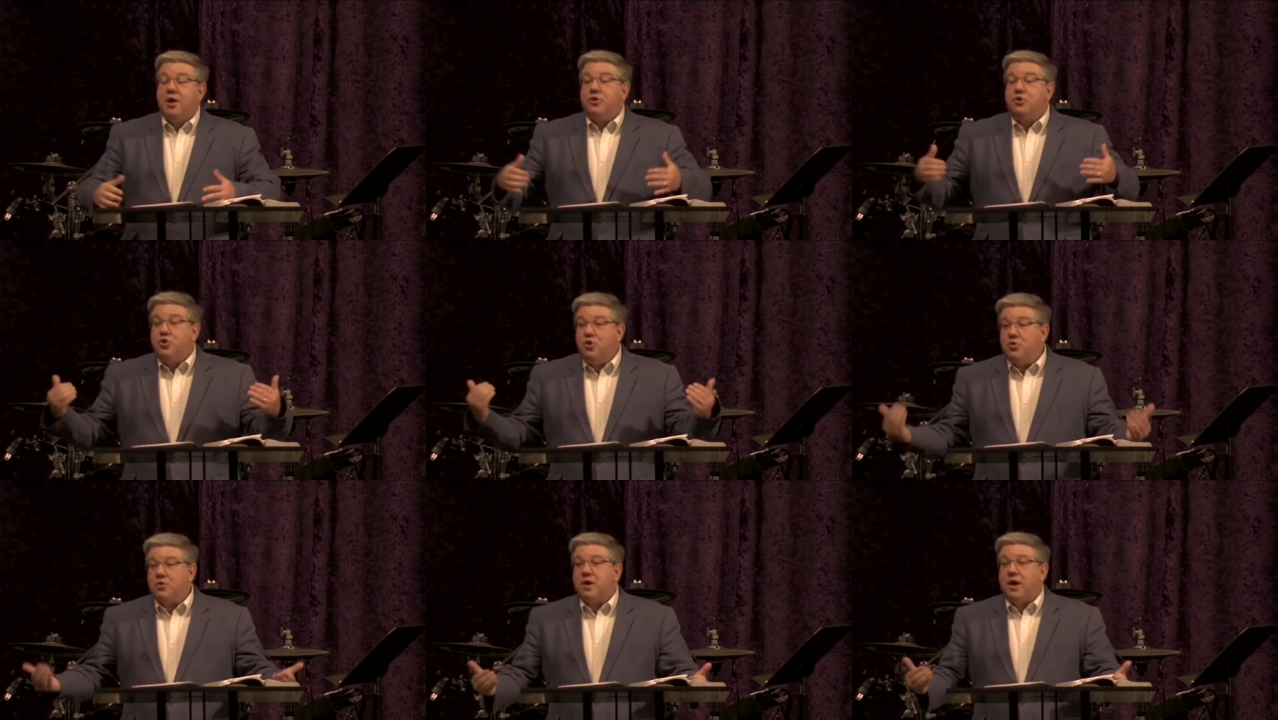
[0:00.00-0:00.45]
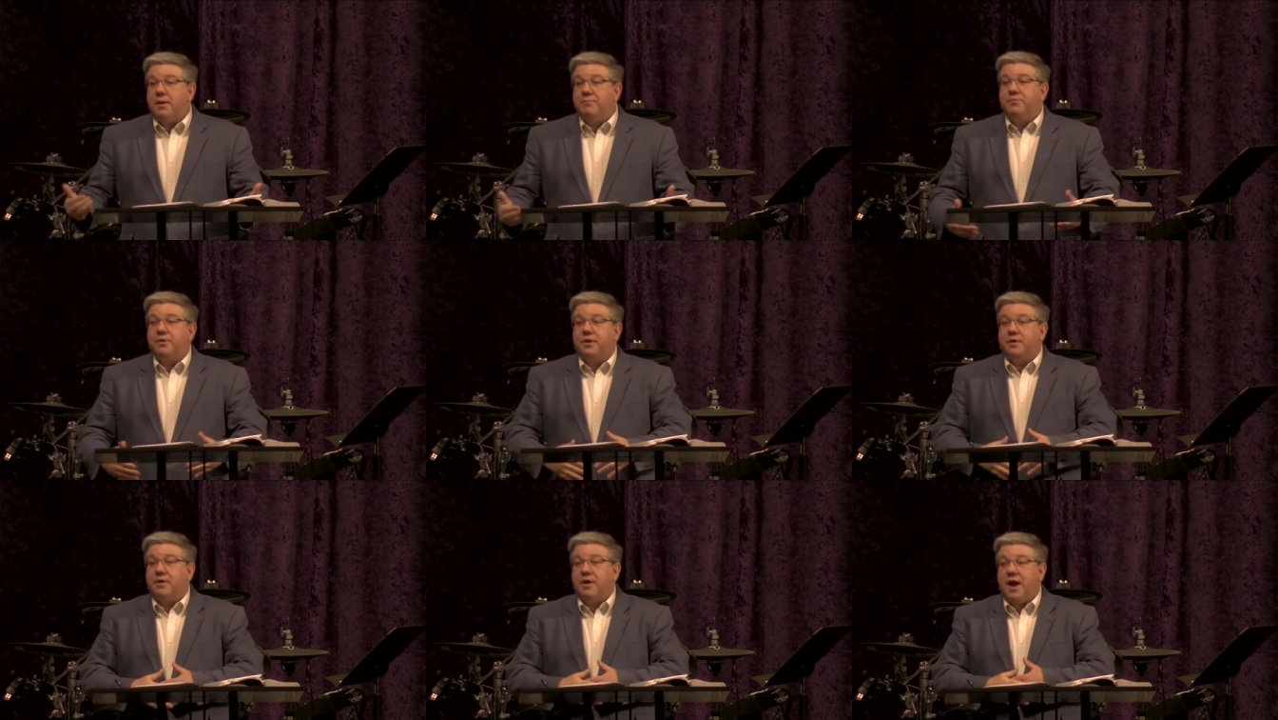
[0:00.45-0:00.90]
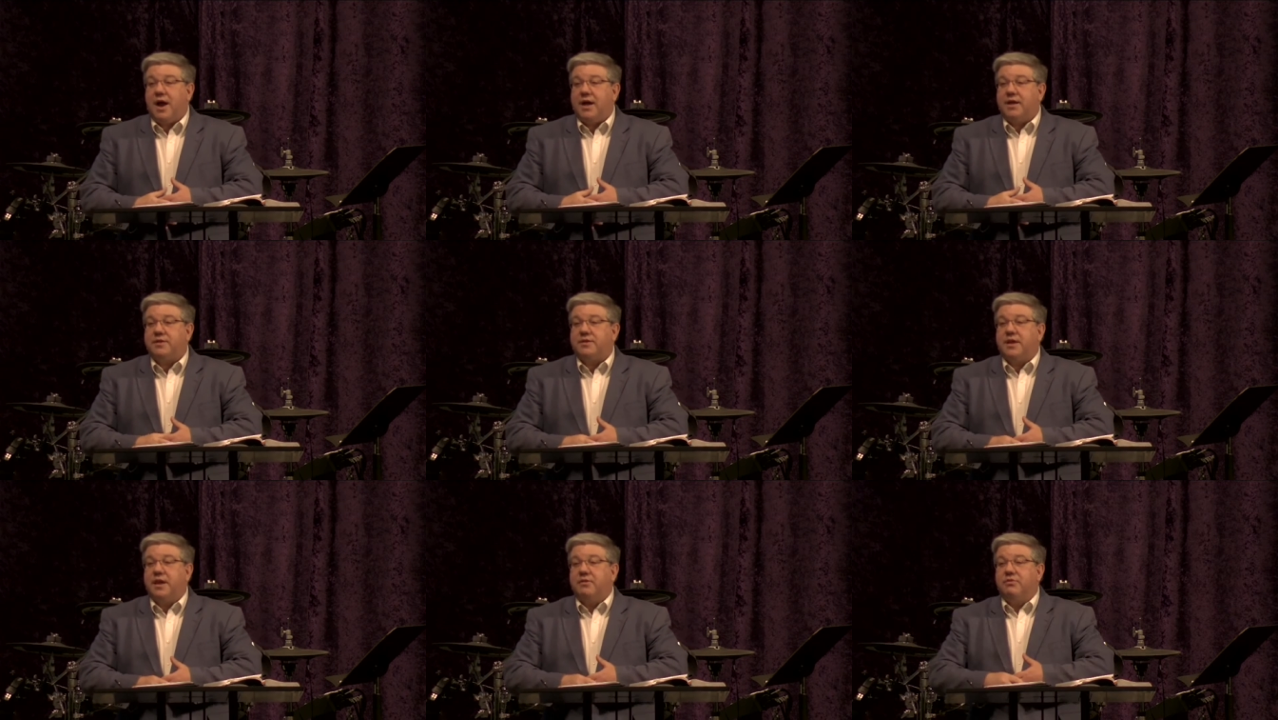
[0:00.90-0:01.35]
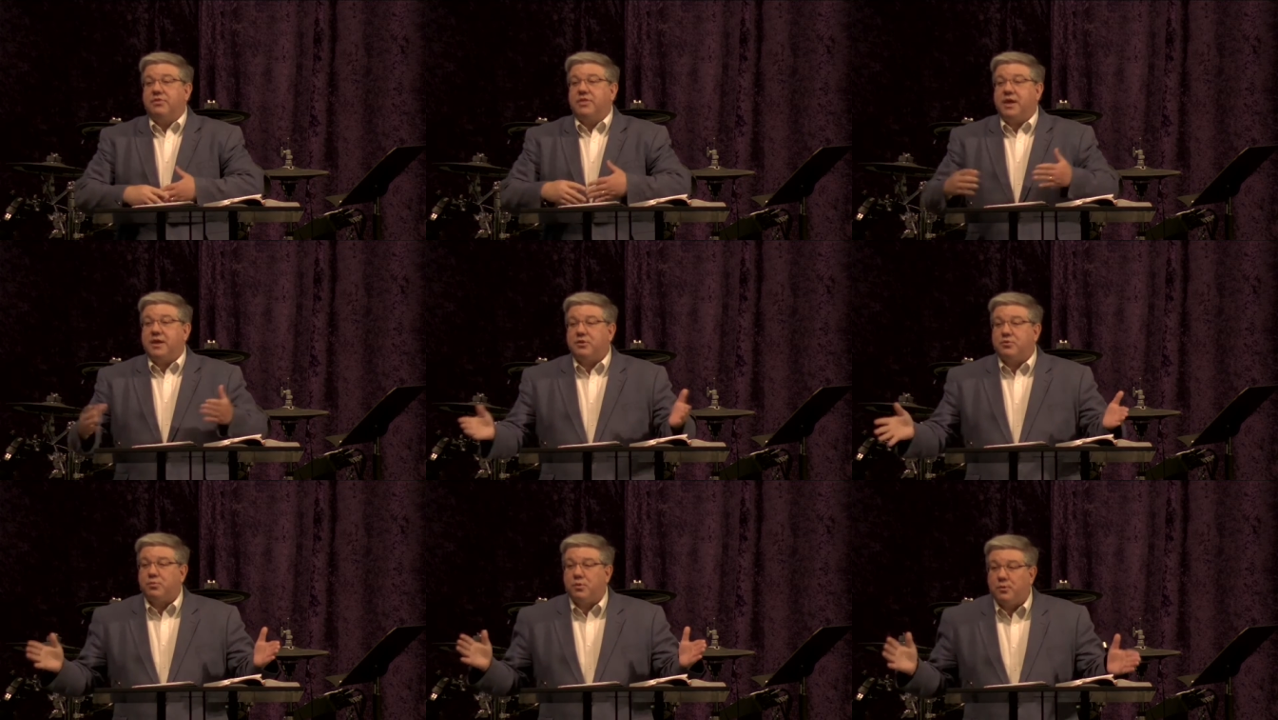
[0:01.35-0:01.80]
You come to Christ, and
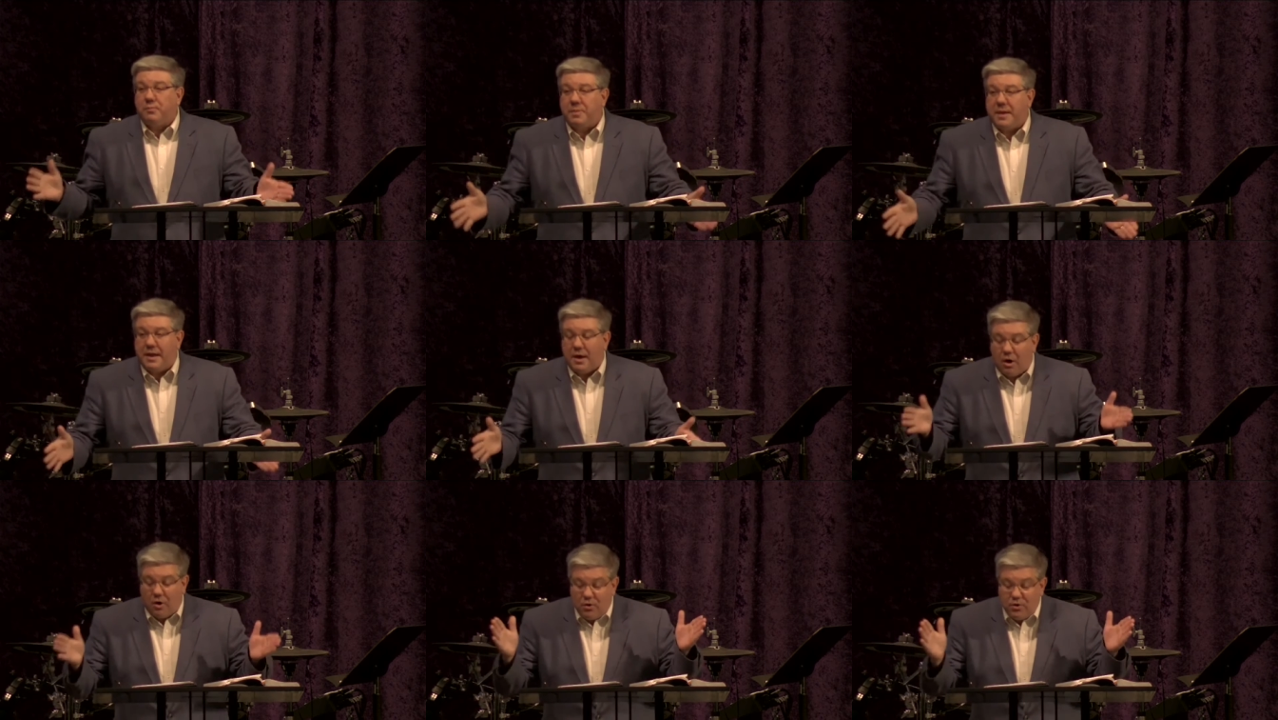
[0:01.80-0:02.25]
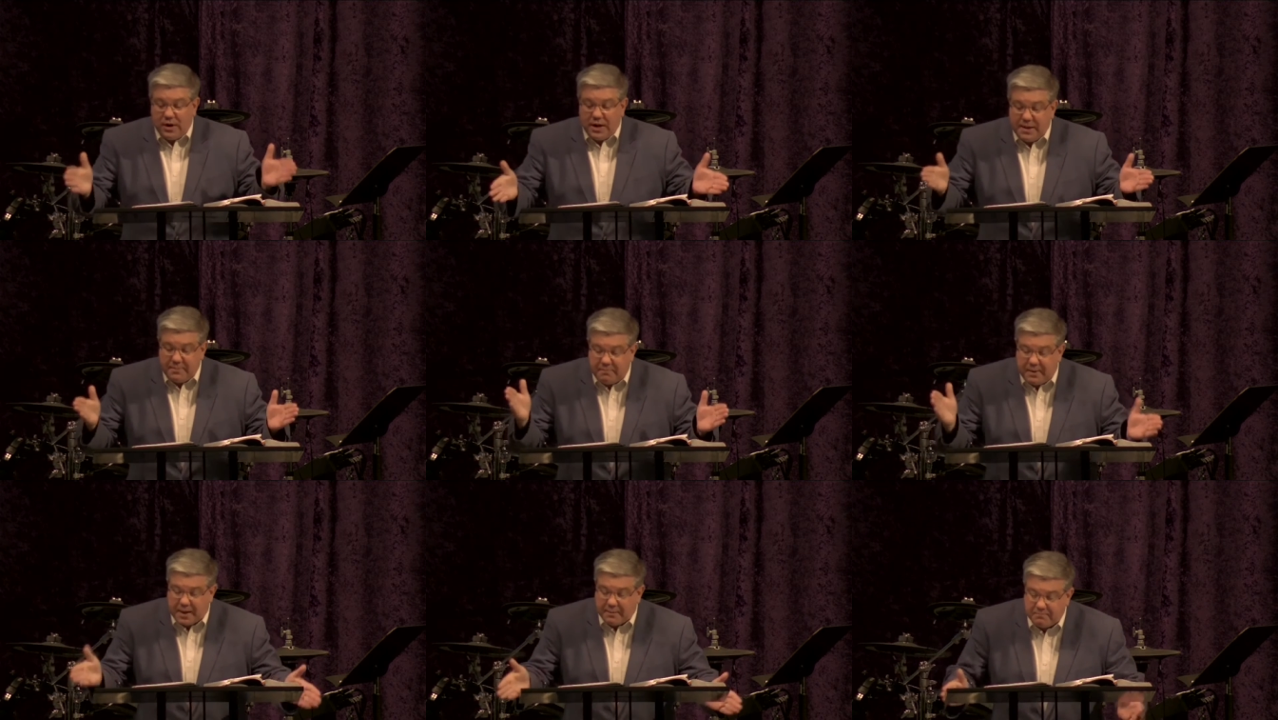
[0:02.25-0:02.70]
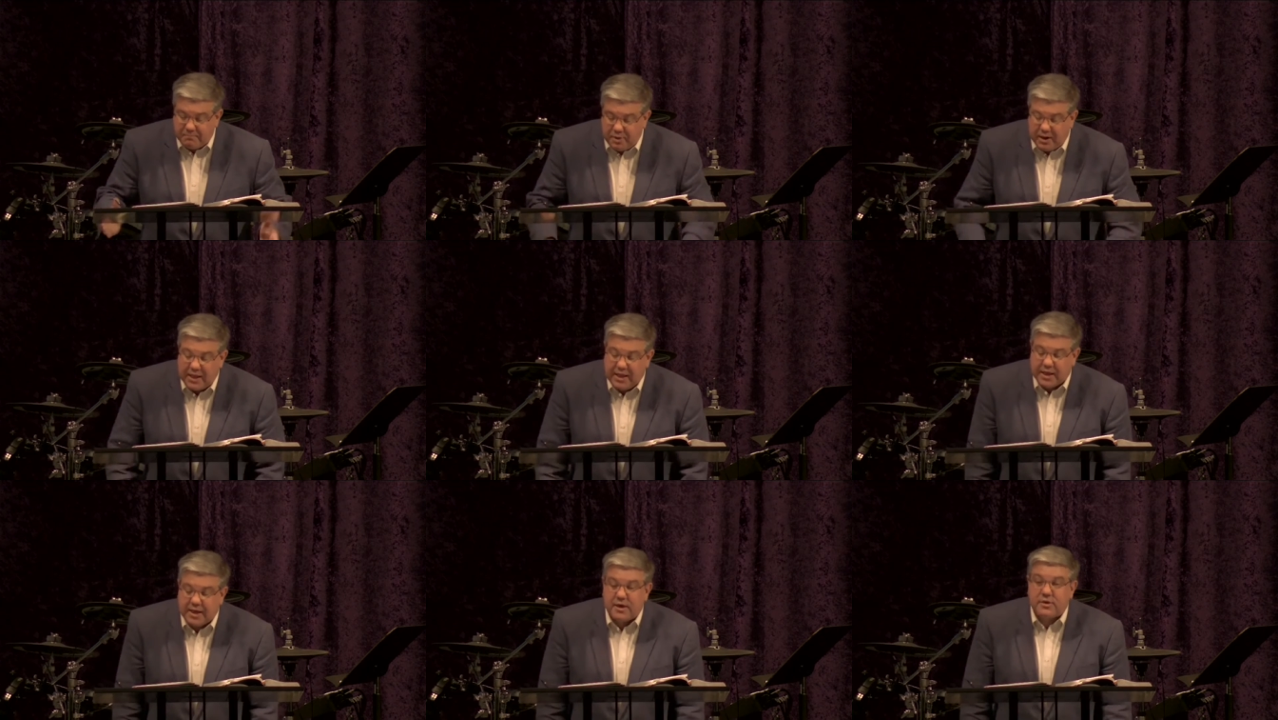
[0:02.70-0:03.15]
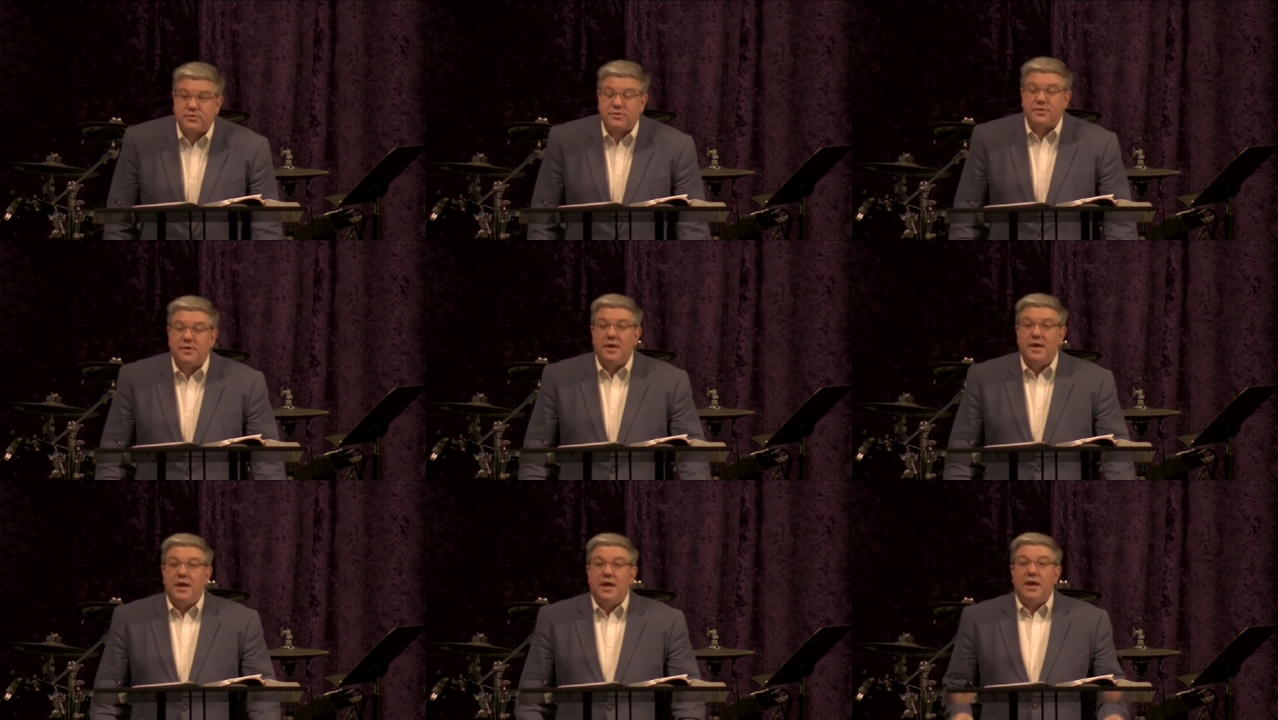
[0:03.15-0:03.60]
things will be only but
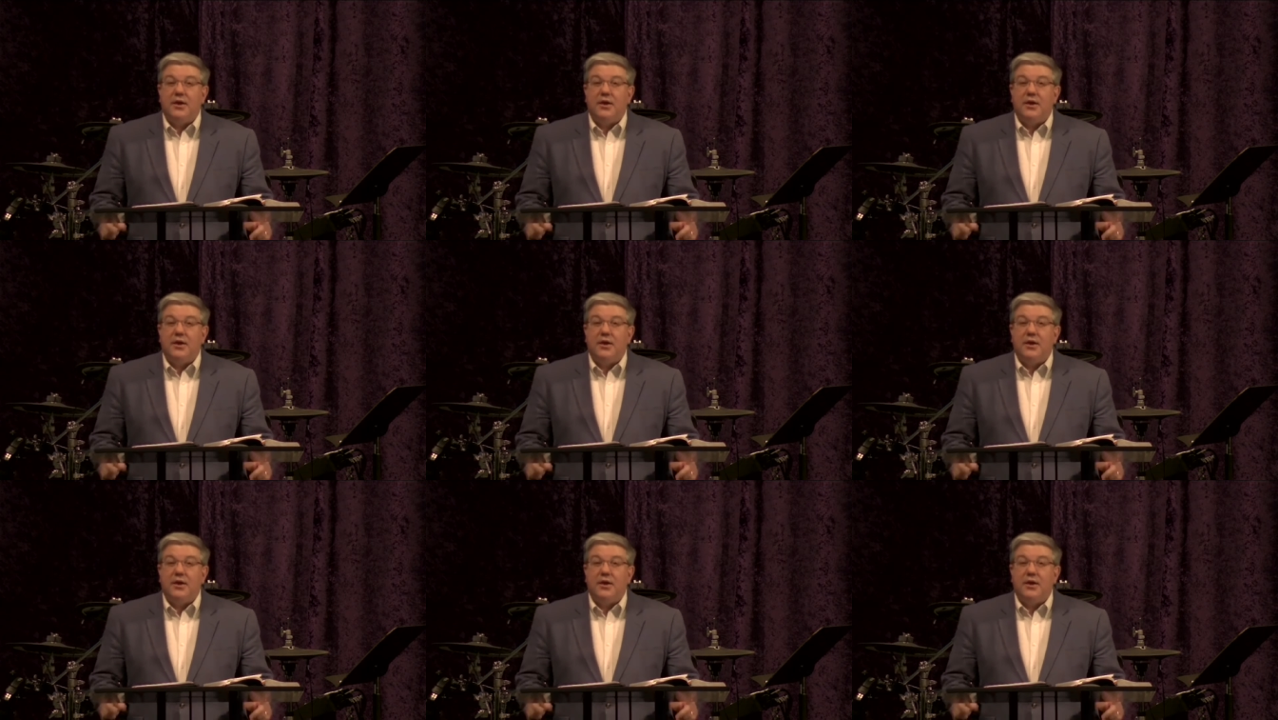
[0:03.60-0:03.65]
bliss.